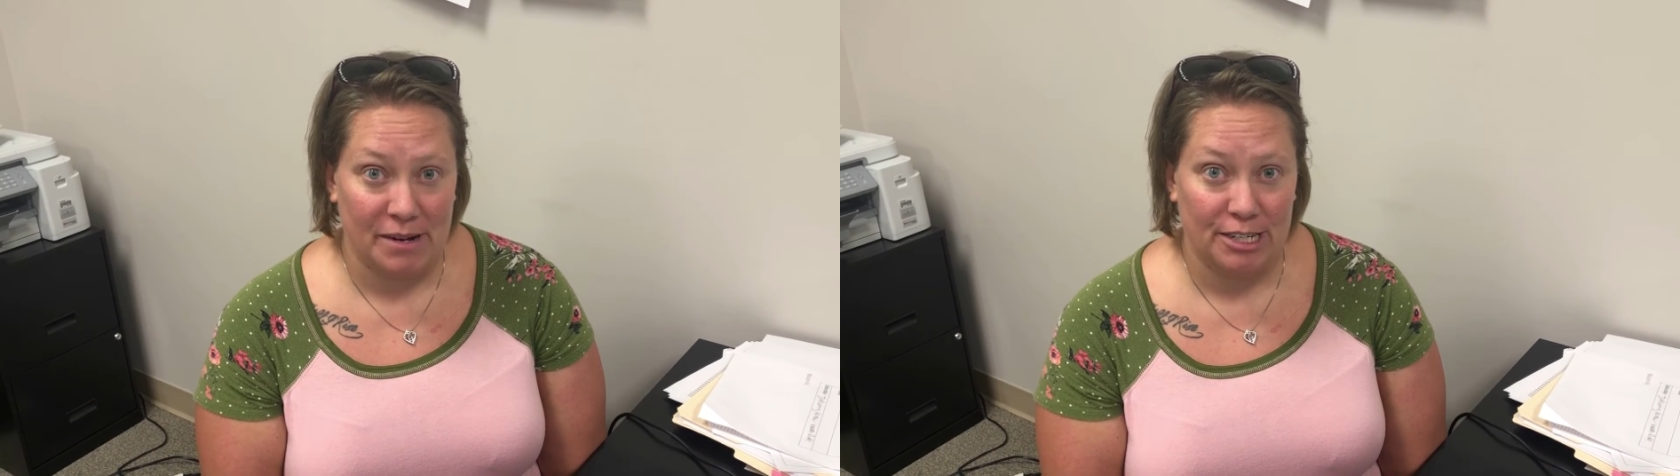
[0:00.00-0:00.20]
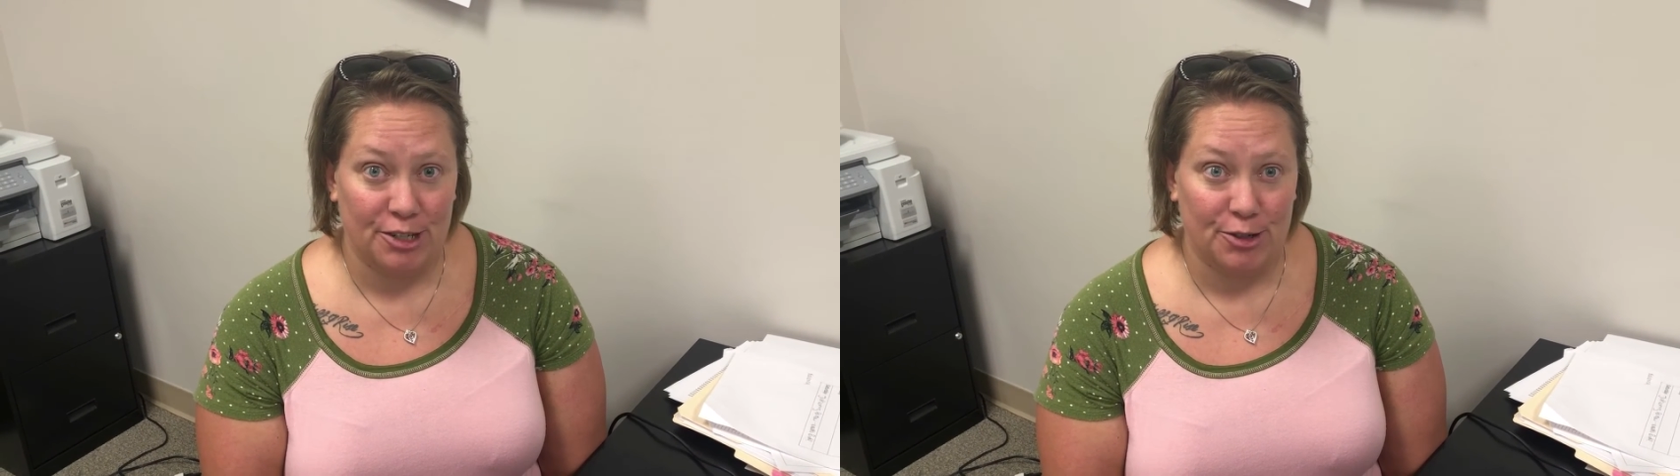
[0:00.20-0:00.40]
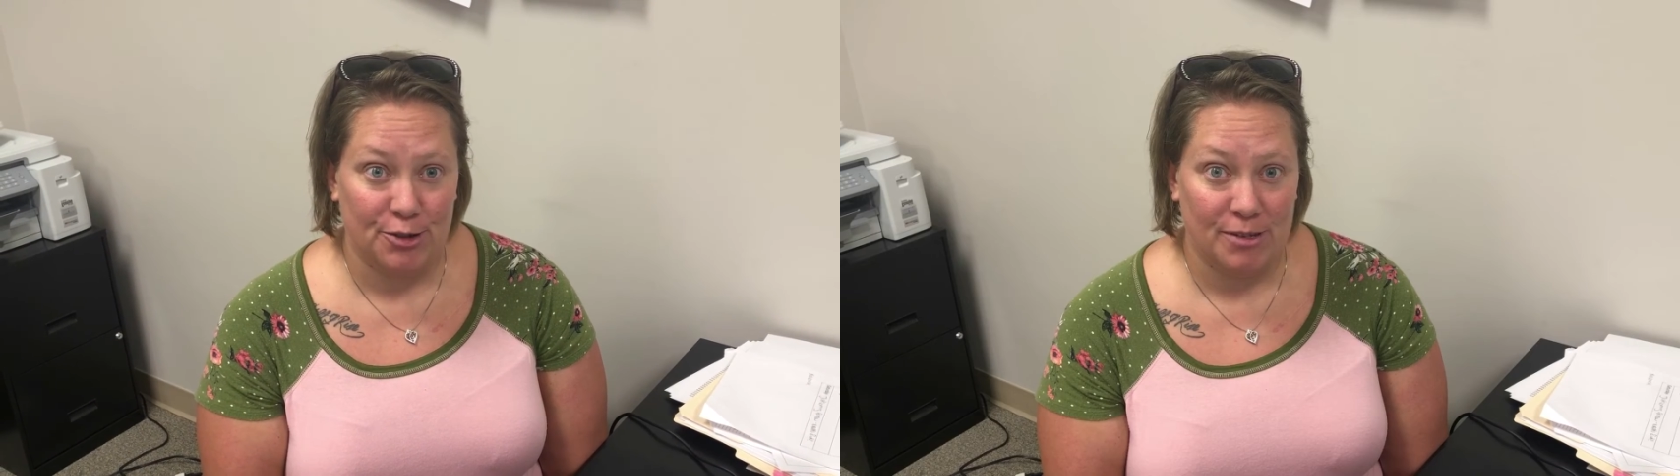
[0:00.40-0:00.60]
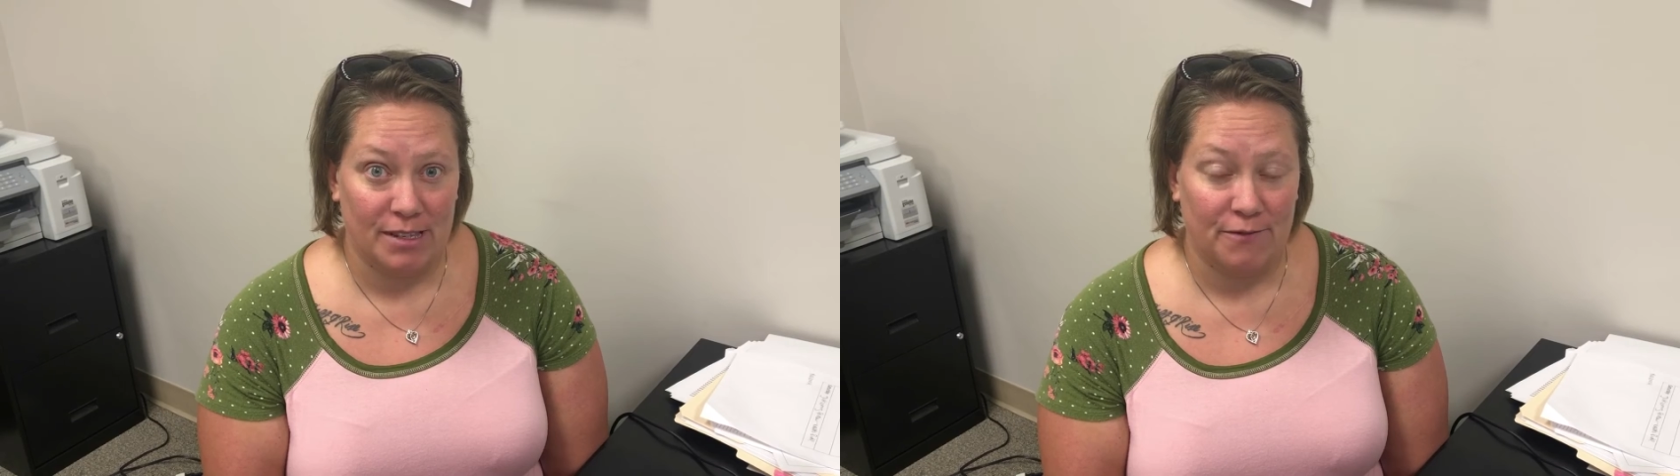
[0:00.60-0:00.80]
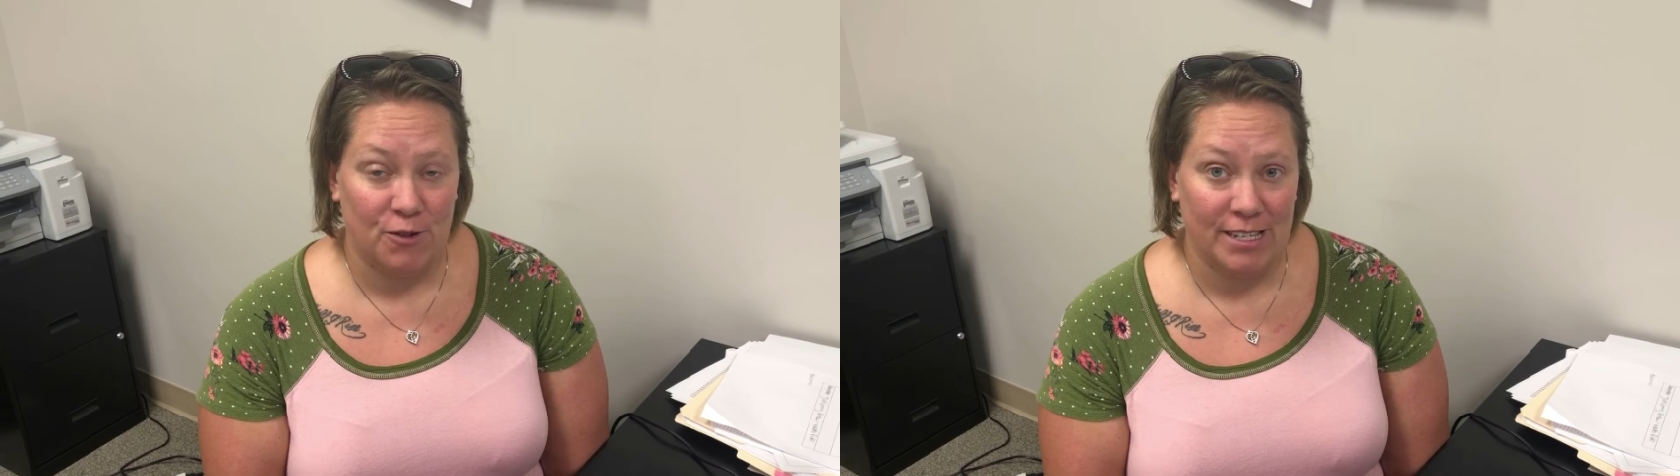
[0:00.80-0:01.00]
my
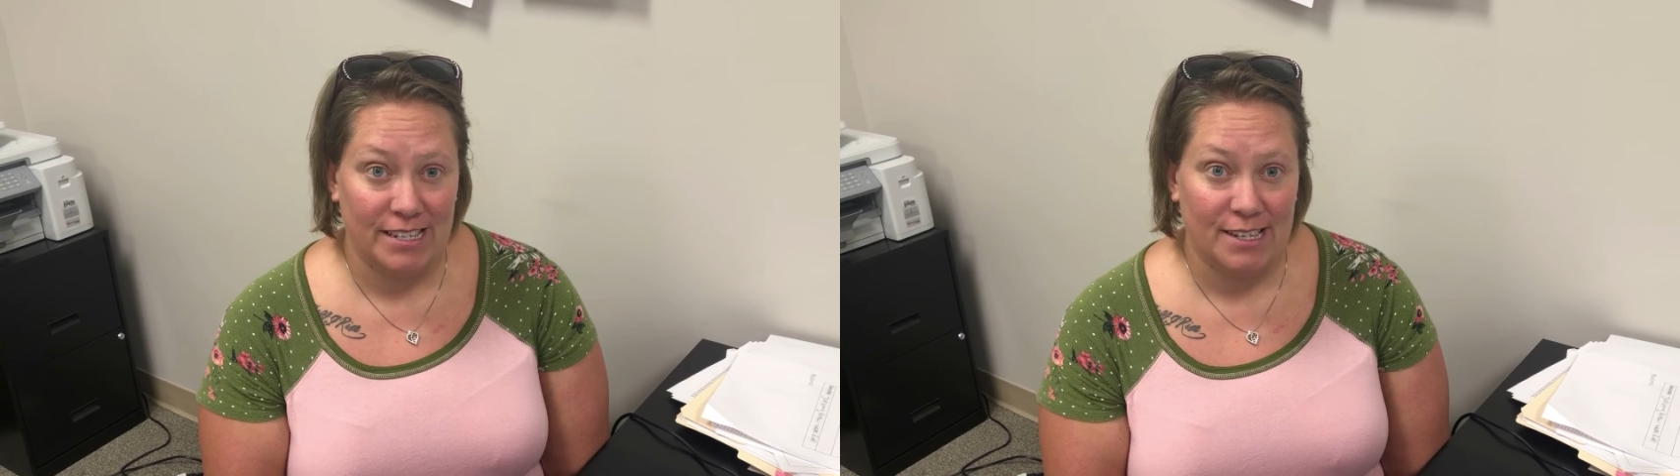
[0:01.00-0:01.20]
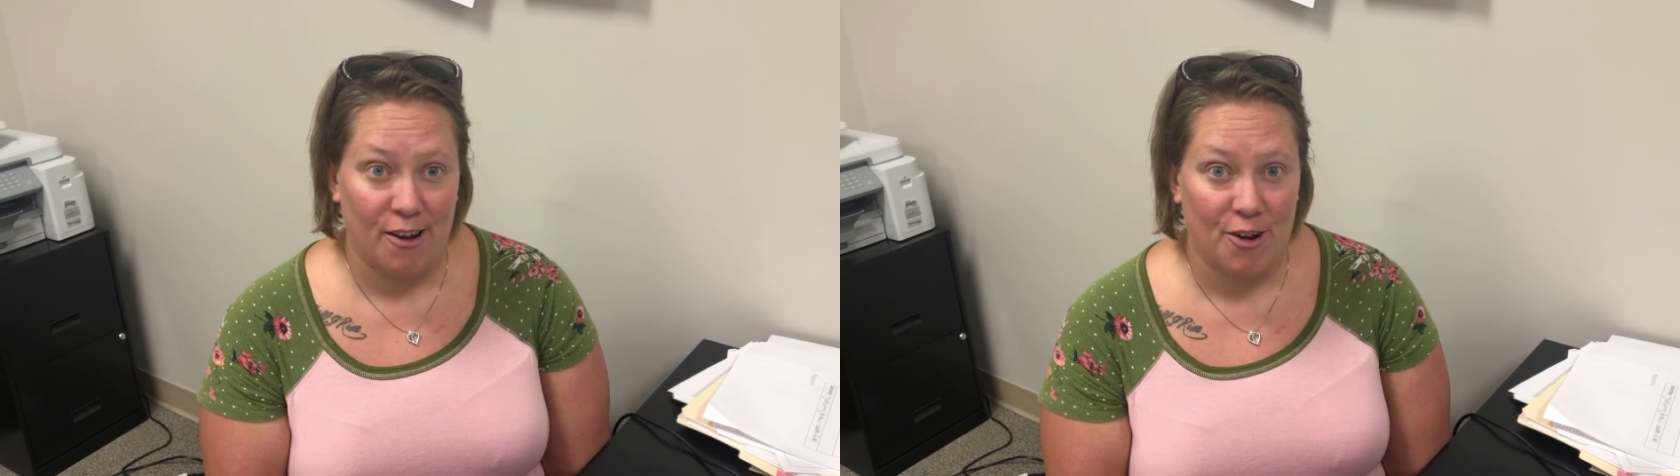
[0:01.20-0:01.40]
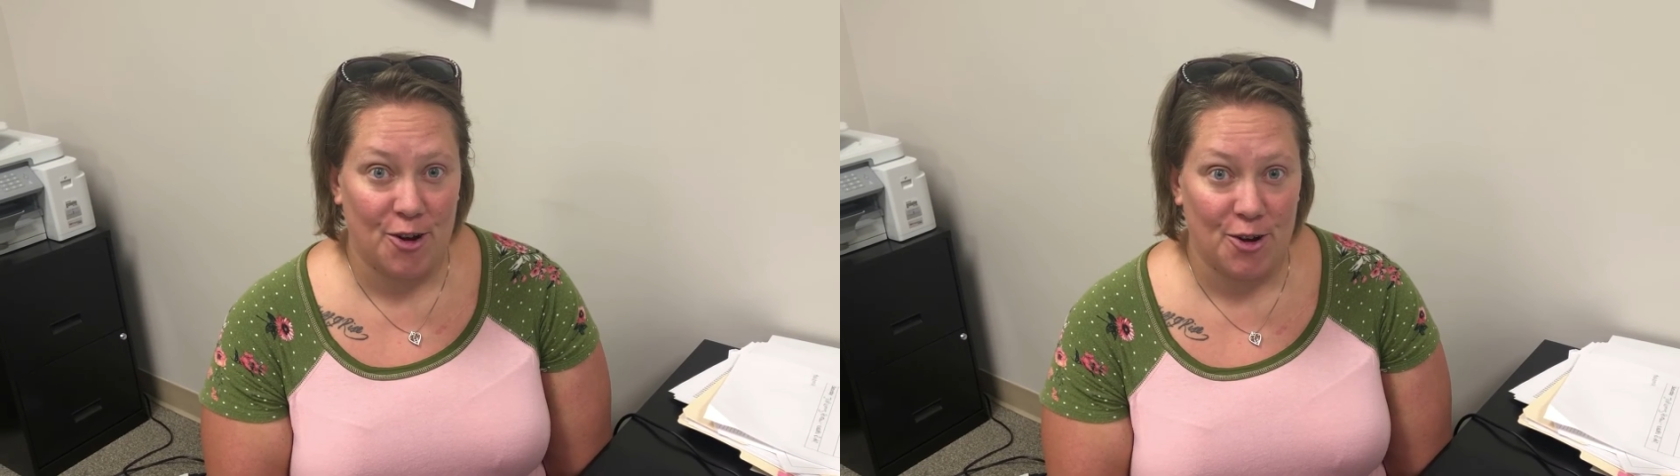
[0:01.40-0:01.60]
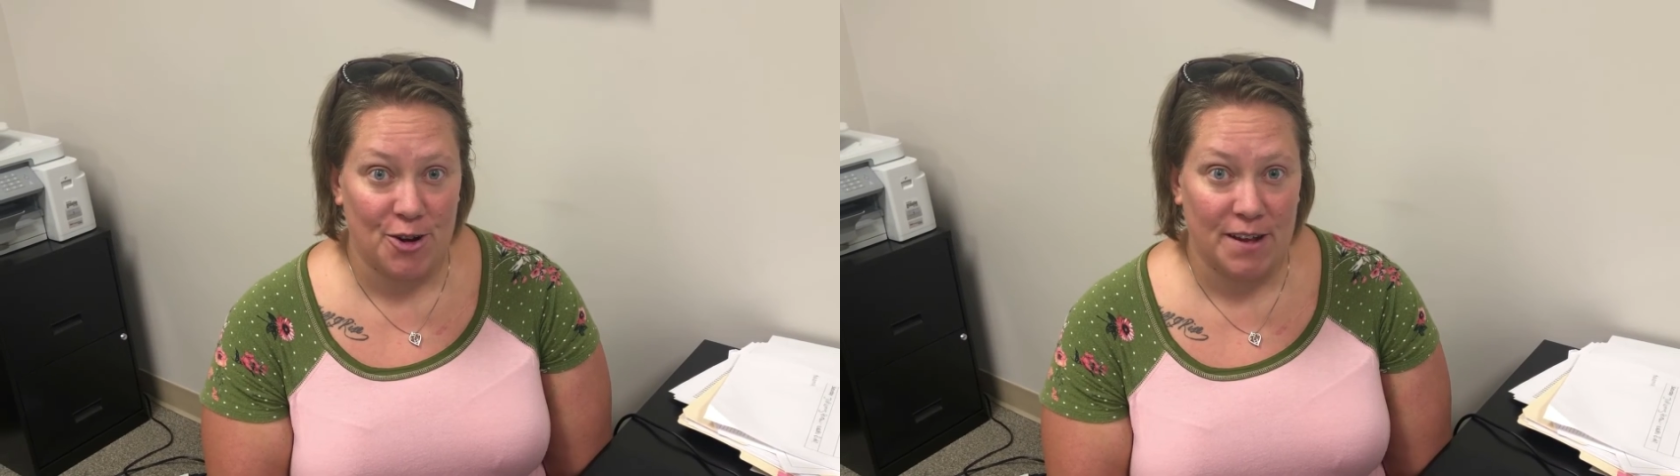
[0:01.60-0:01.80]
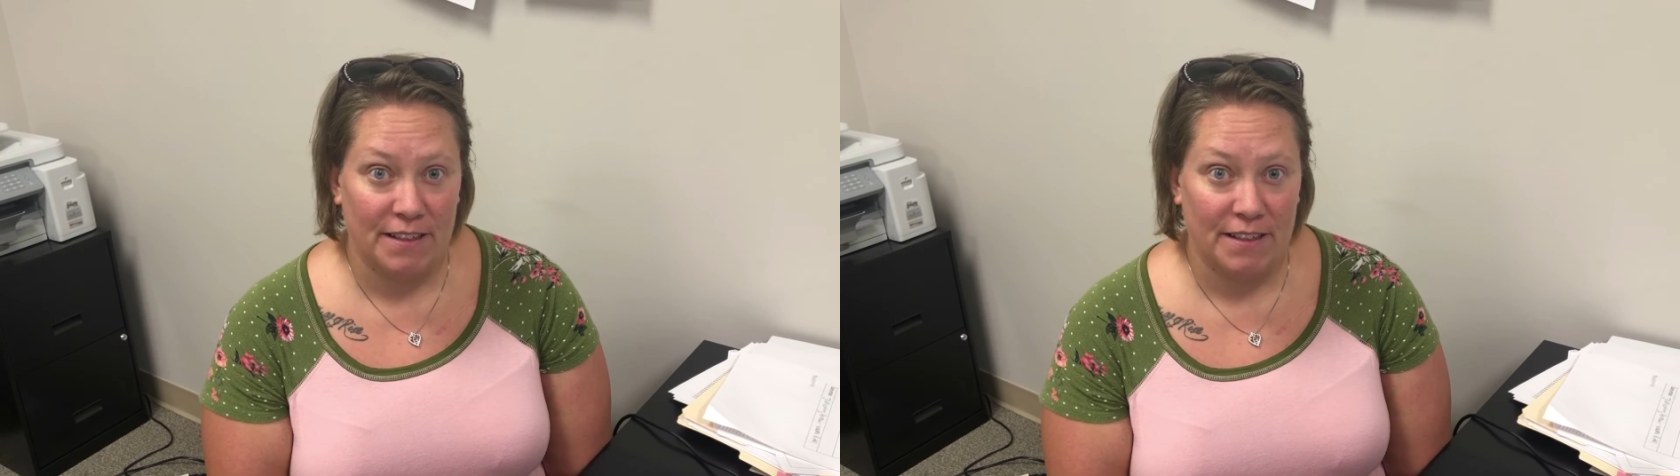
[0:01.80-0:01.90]
children's voices are heard